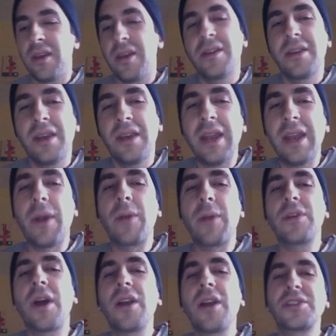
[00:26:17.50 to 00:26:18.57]
Anyway,
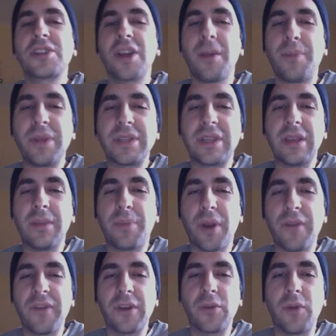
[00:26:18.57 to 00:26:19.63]
Donald Trump, he's the
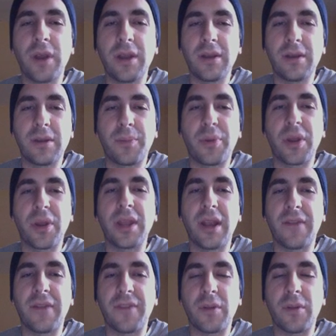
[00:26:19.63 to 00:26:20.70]
perfect one to put in
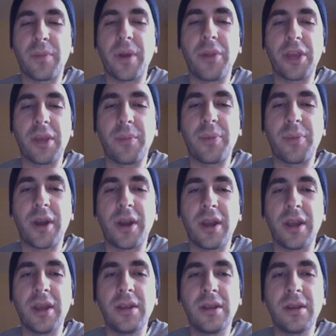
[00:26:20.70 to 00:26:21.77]
there for the Republican
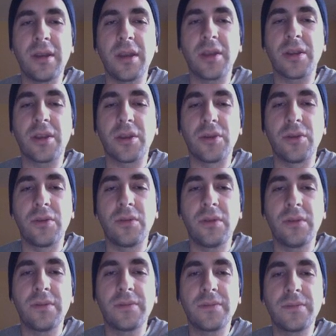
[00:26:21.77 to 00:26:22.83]
Party. Another
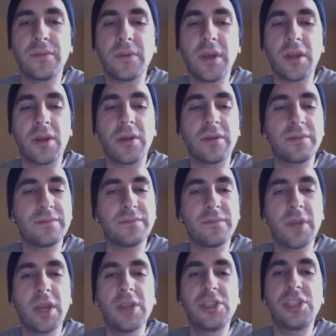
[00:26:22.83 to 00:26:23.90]
goon, another
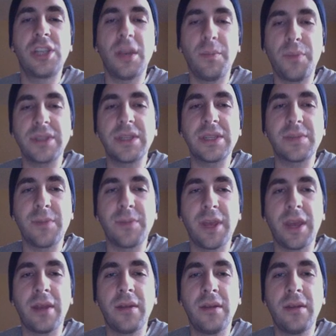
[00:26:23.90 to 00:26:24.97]
shit
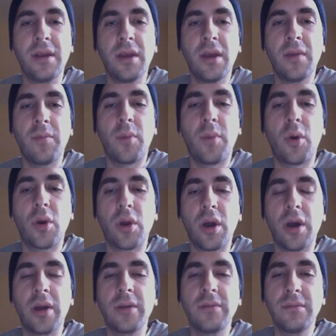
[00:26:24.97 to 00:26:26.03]
businessman,
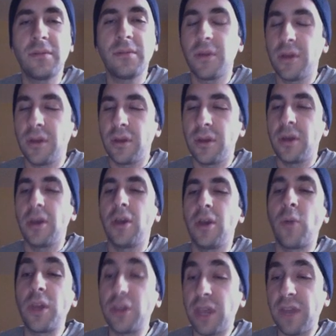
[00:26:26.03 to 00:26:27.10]
moron.
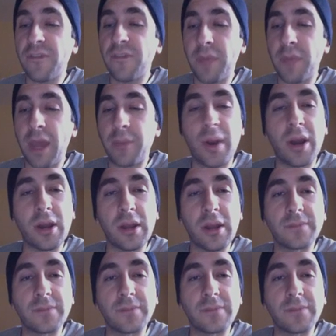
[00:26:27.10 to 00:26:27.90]
What you get from that party?